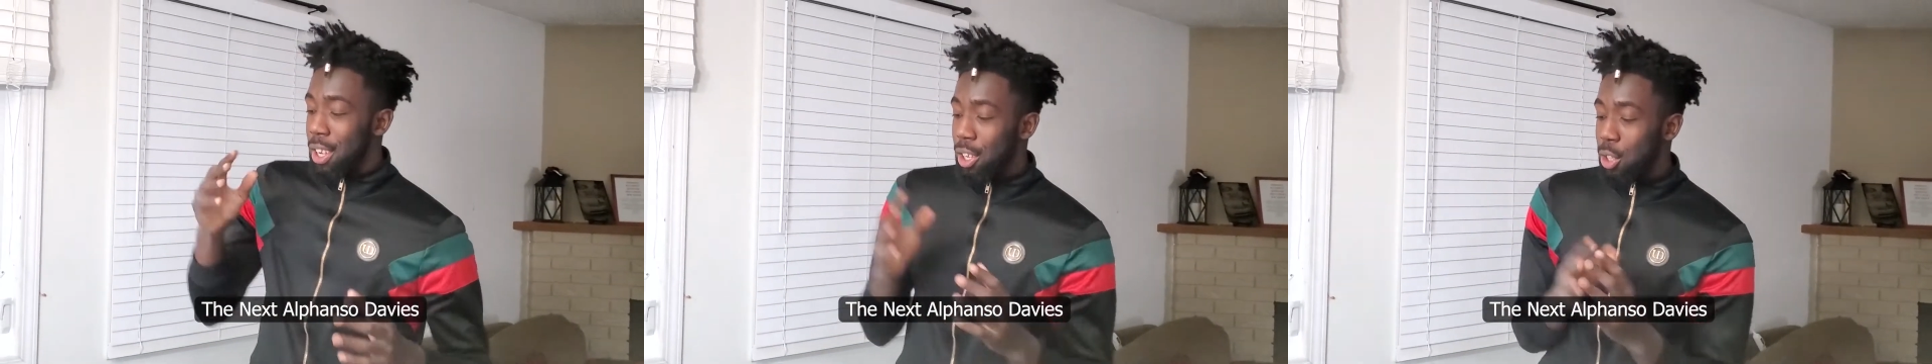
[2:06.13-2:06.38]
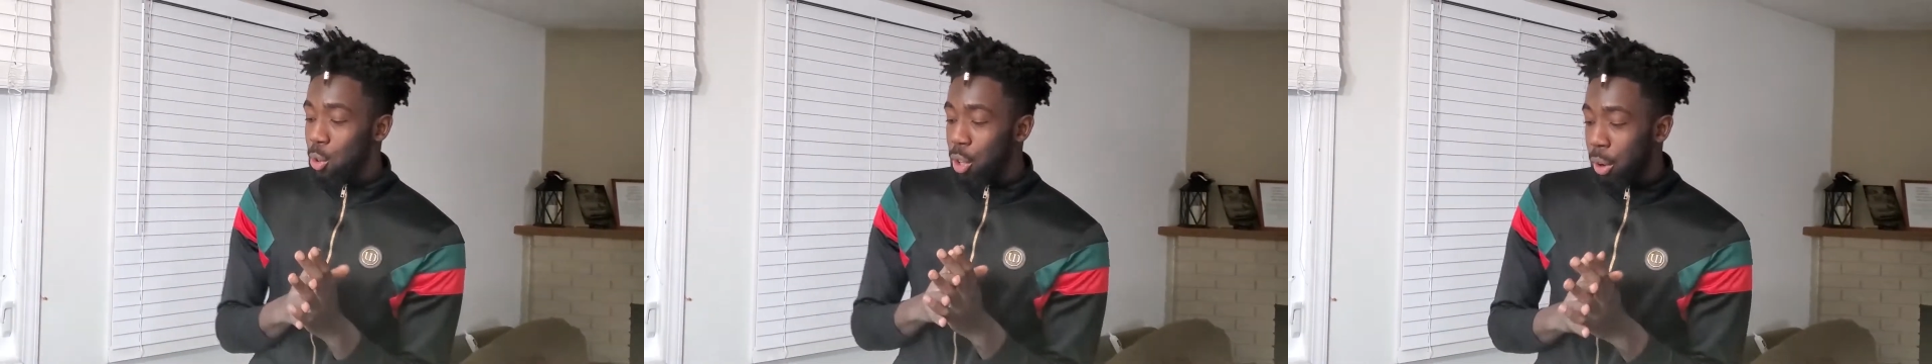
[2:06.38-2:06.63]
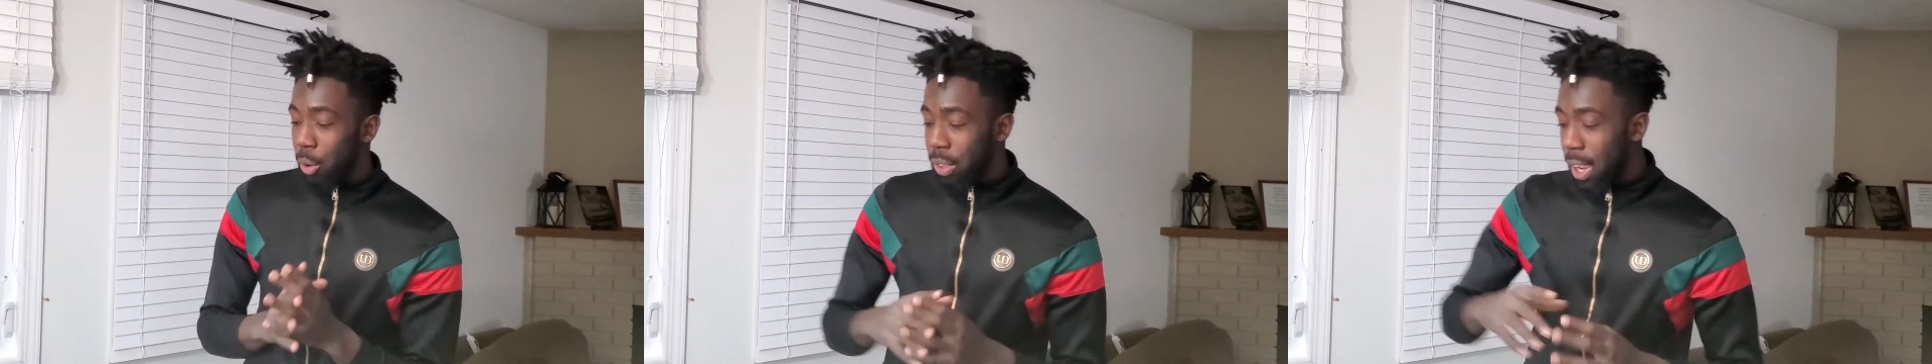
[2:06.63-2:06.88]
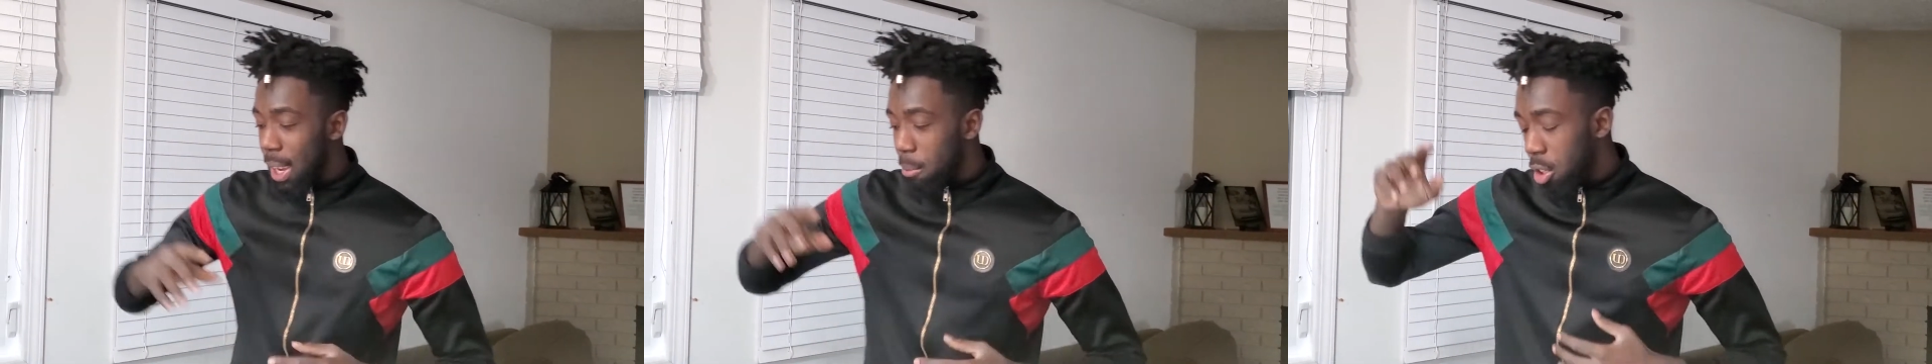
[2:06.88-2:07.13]
So the real thing,
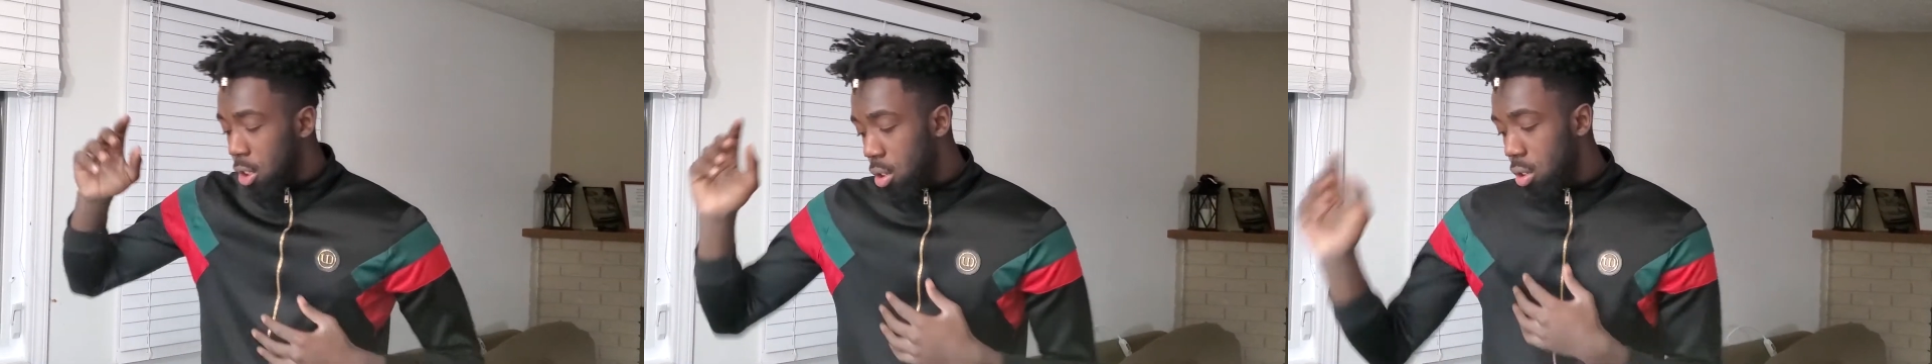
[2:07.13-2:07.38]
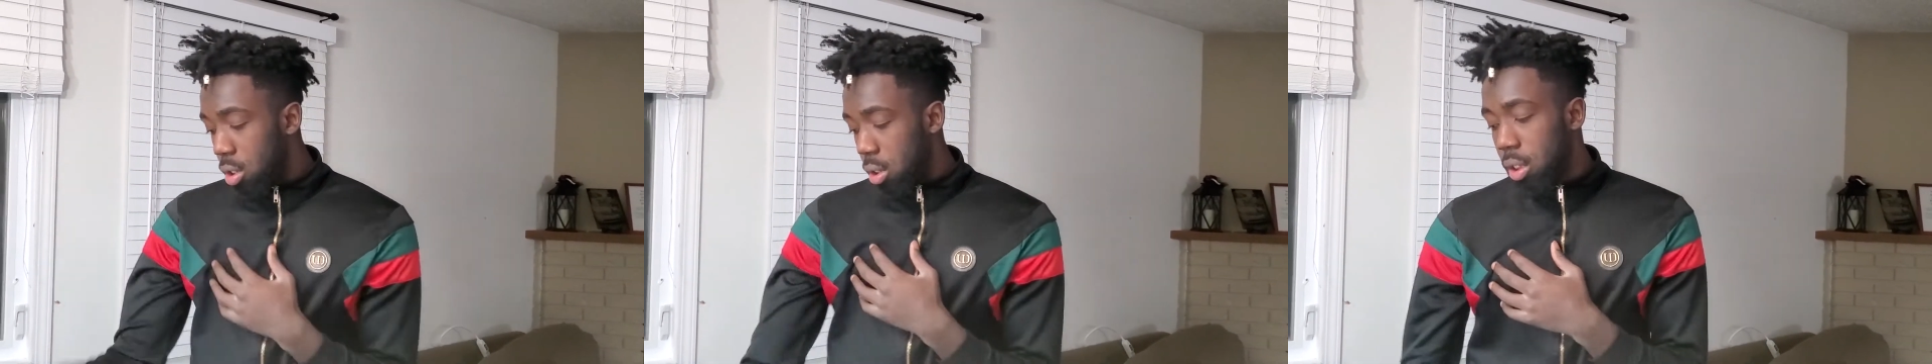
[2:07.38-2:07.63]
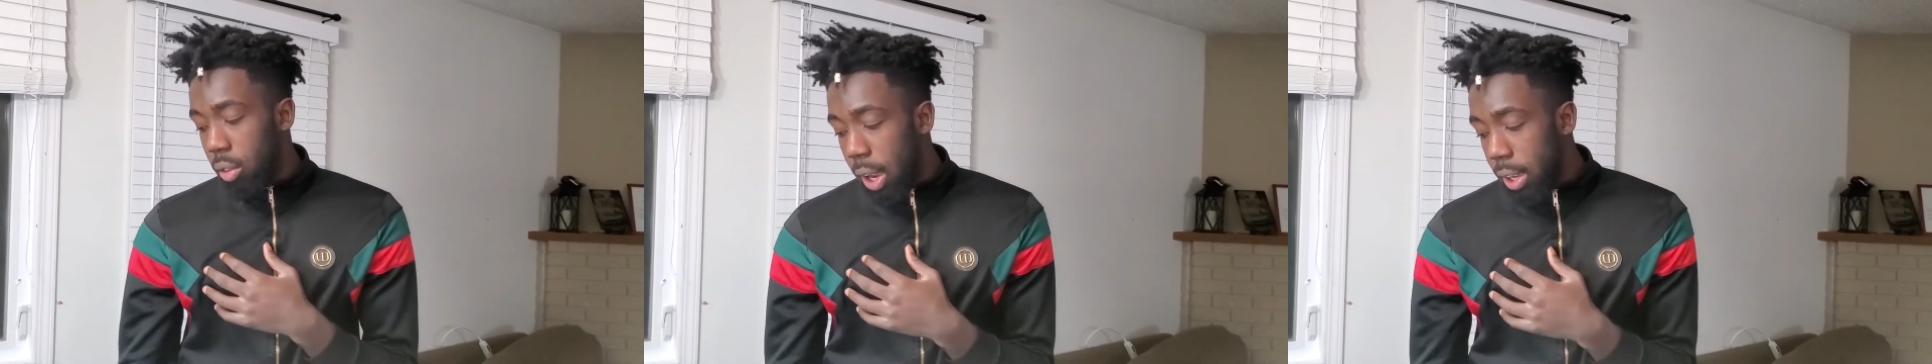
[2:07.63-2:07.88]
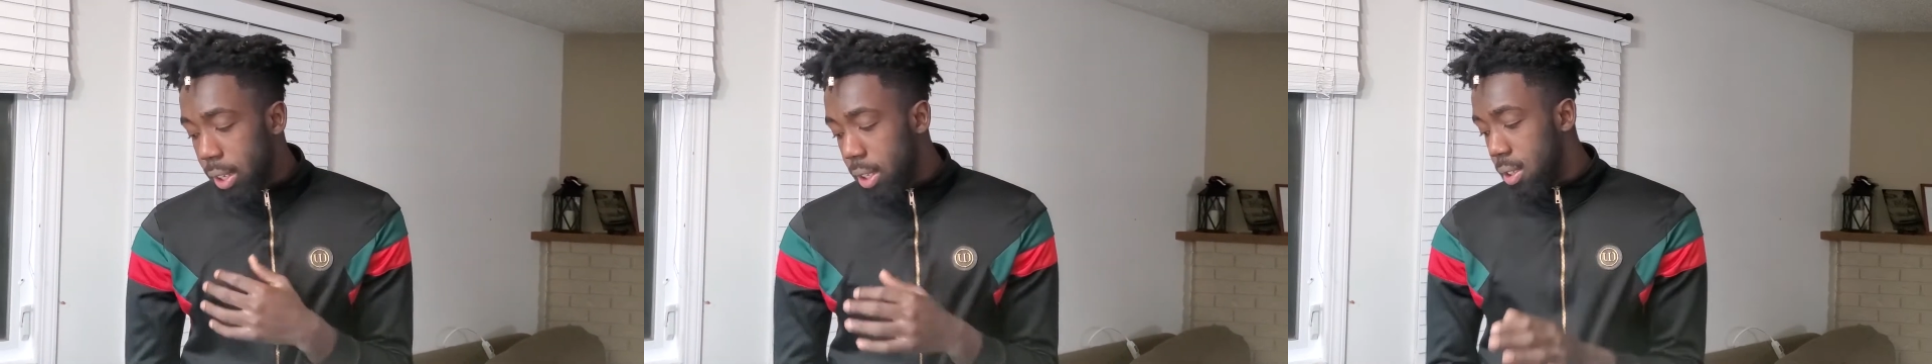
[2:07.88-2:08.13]
I'm just gonna try
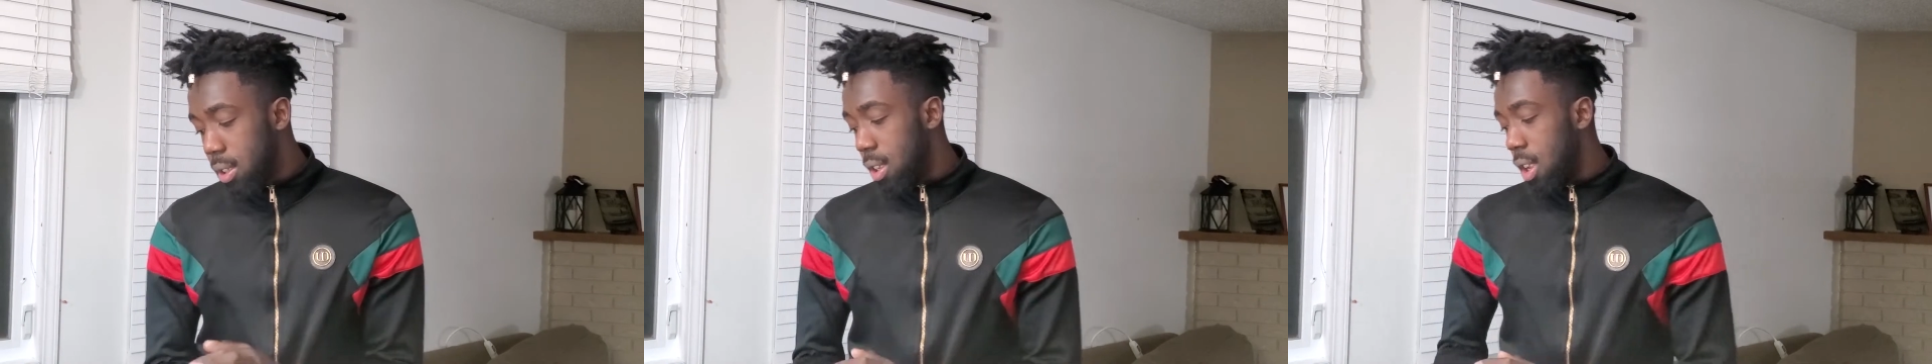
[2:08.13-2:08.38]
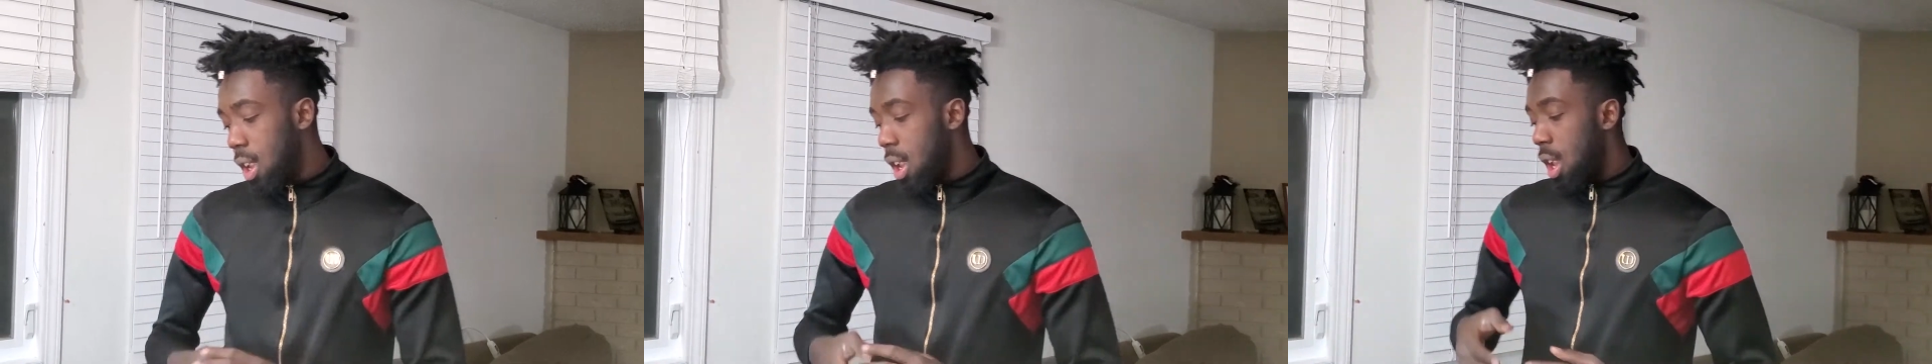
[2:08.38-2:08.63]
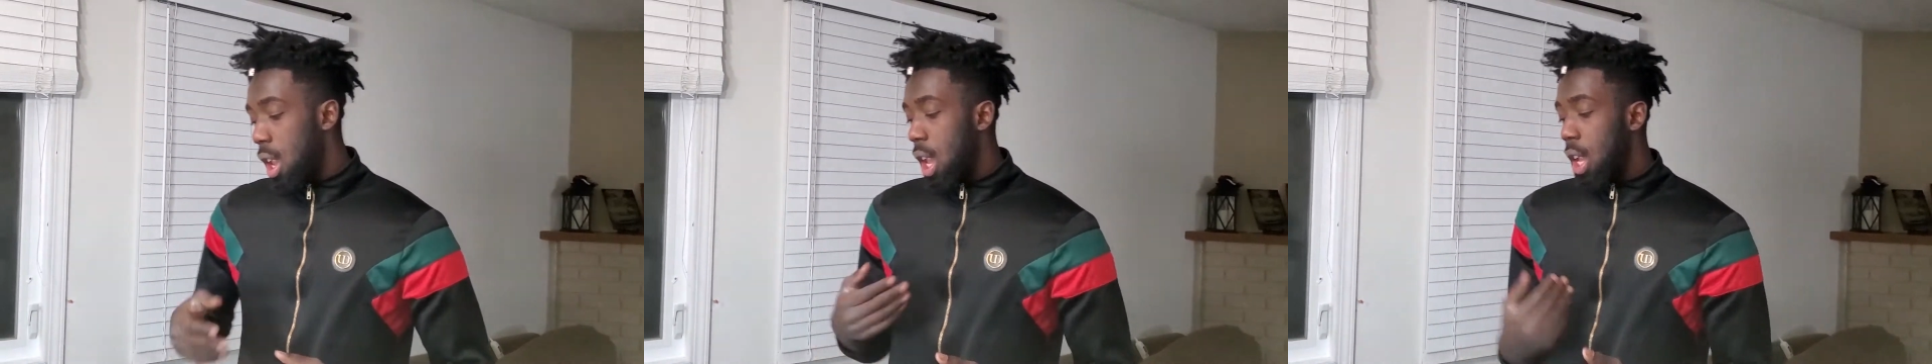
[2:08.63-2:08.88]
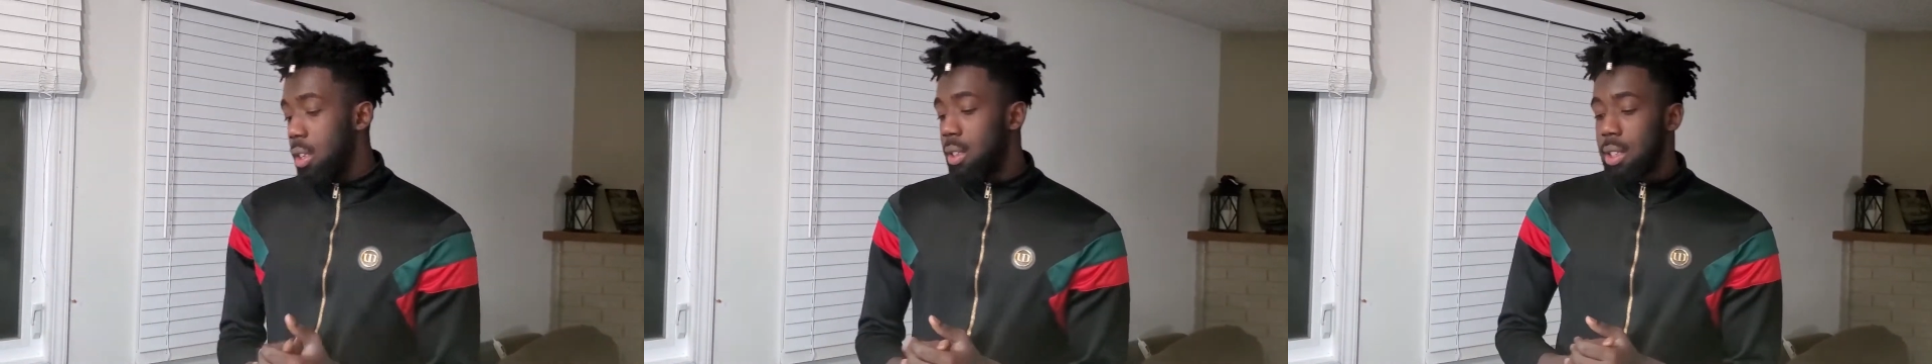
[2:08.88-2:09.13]
this and
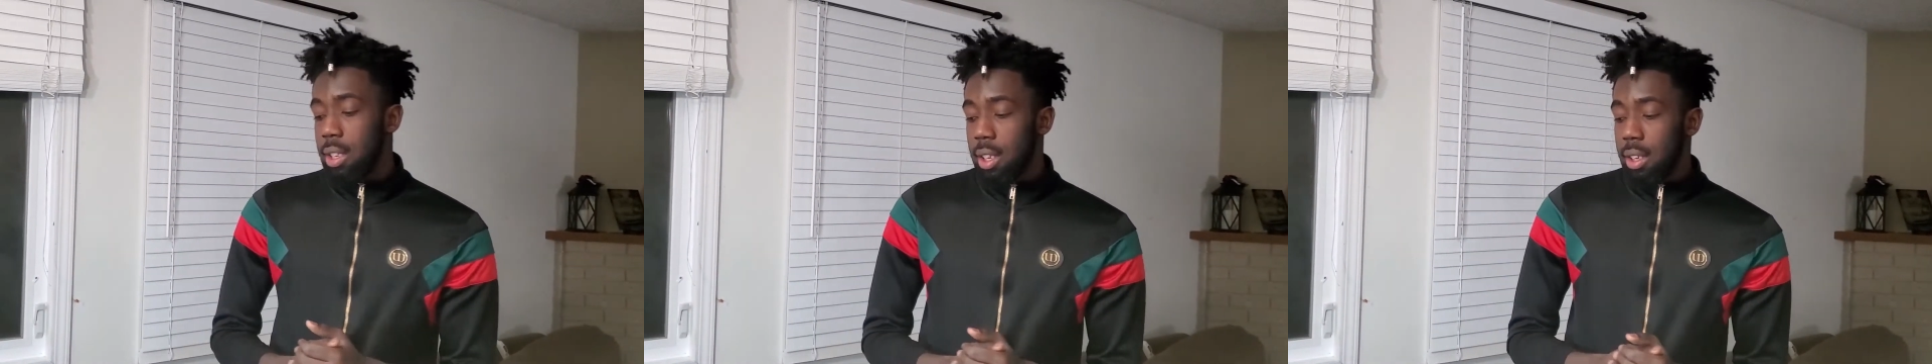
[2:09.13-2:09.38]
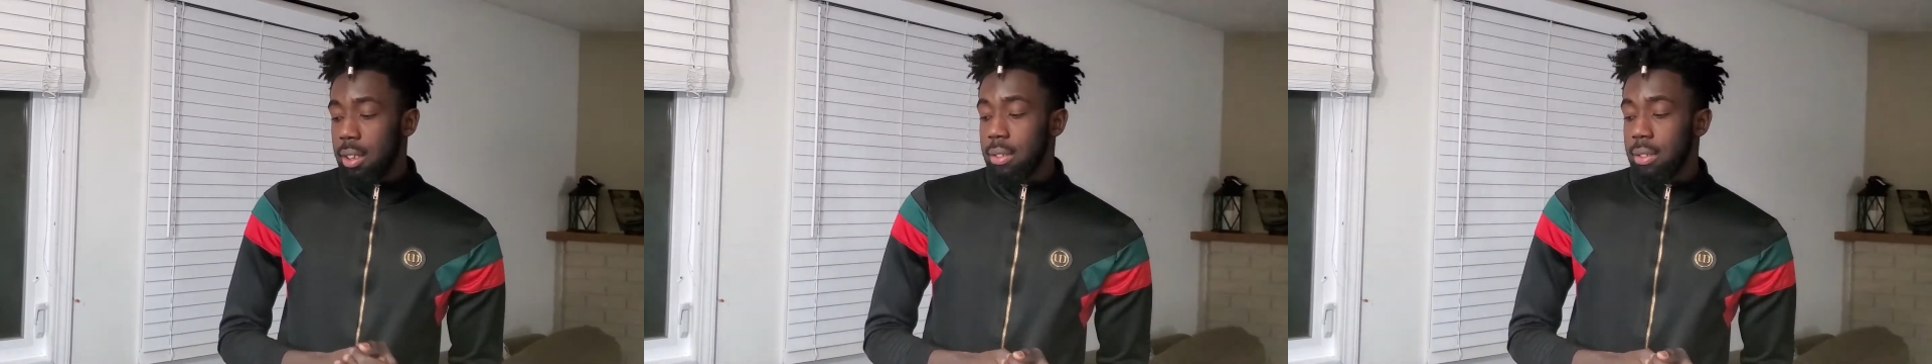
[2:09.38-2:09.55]
see,